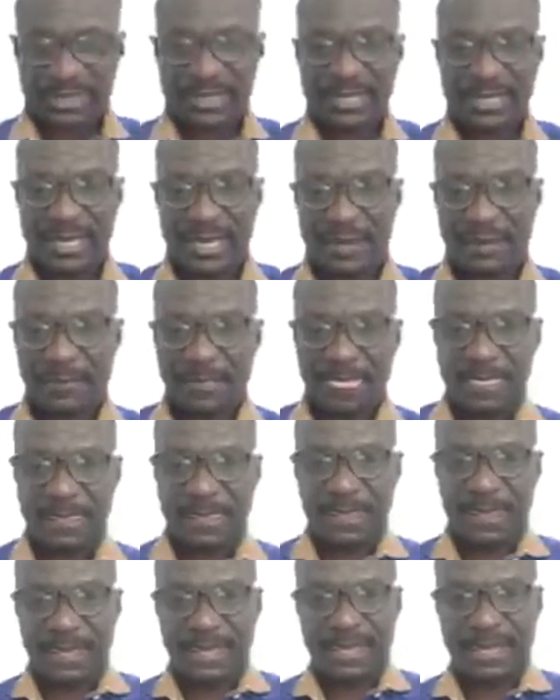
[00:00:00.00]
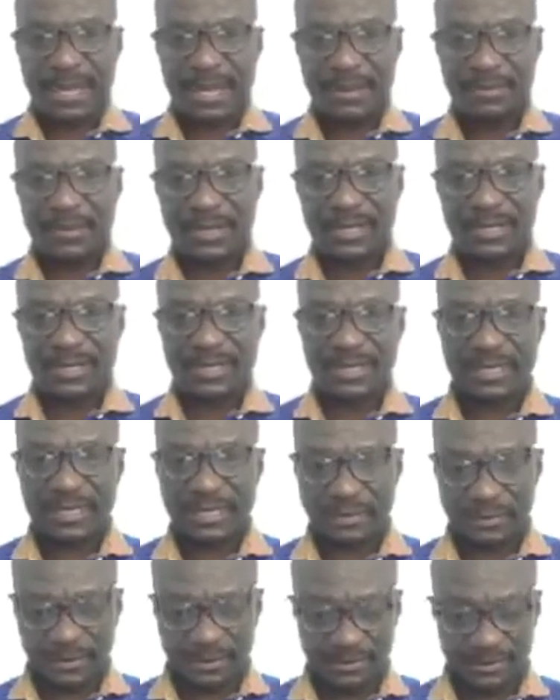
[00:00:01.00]
The, uh, I'm in
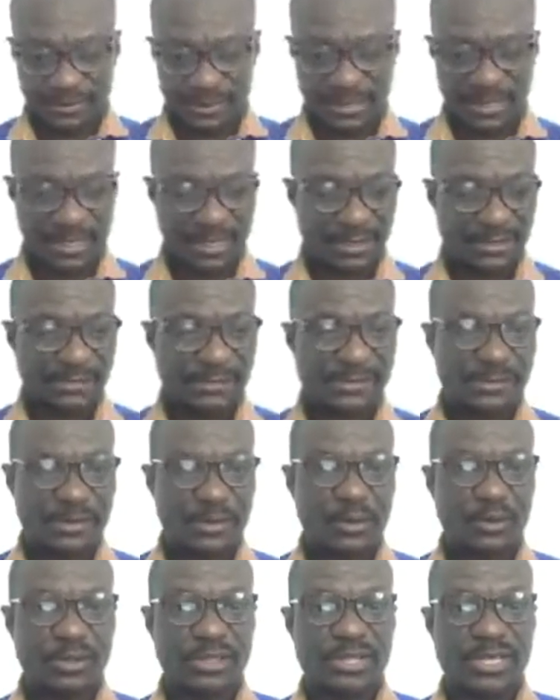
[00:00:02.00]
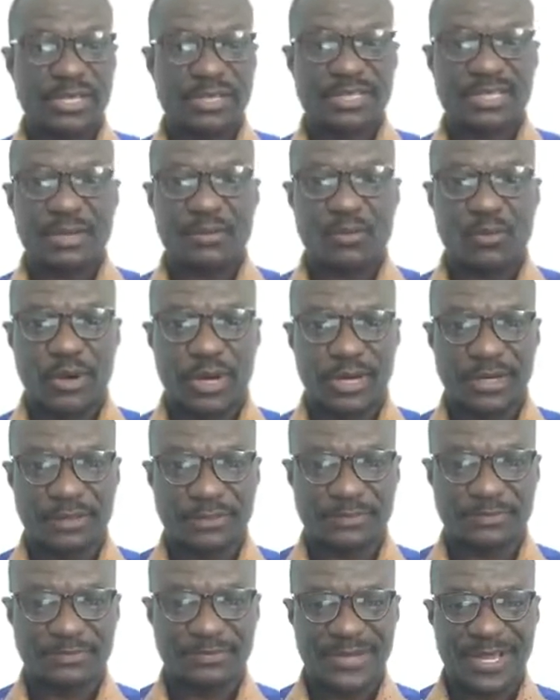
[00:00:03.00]
the, the hotel
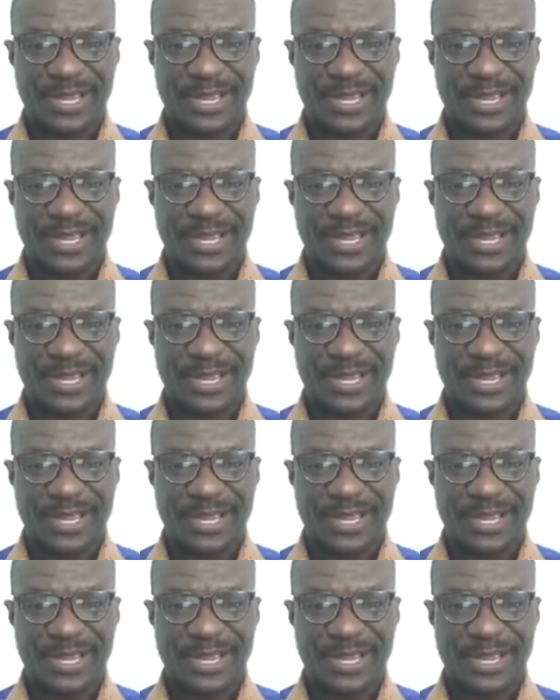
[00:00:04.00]
somewhere.